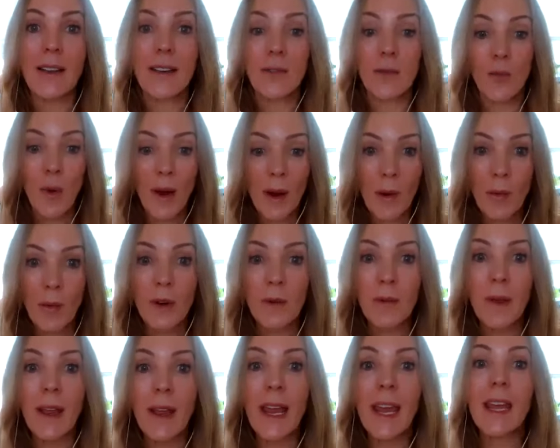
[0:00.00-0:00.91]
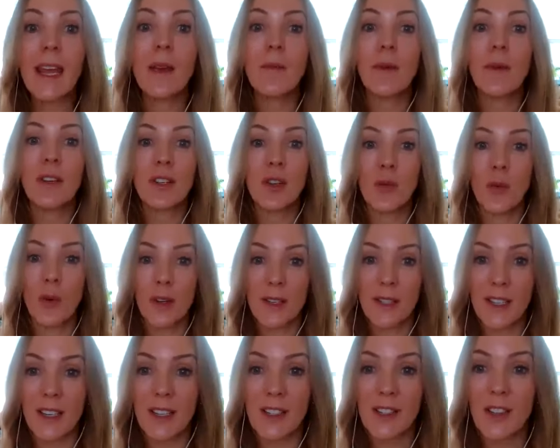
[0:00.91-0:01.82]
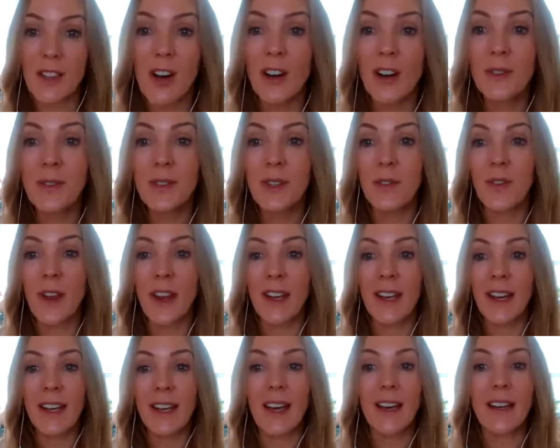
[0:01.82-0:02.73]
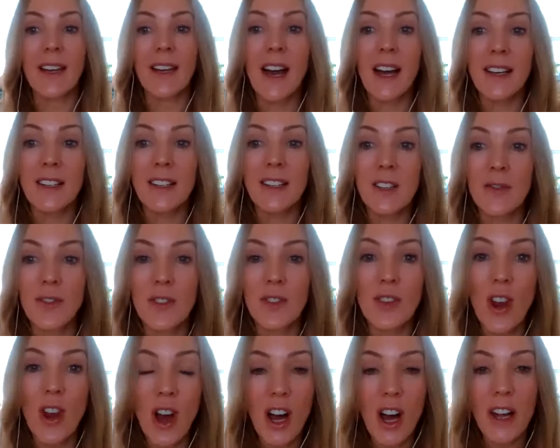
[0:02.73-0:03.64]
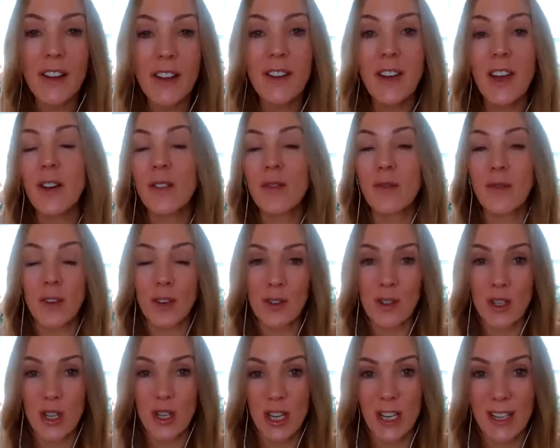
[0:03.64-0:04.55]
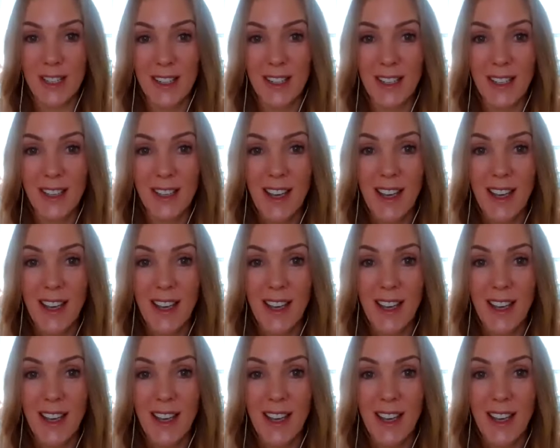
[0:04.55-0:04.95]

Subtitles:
what we're aiming towards is cultivating a kind of non-aversion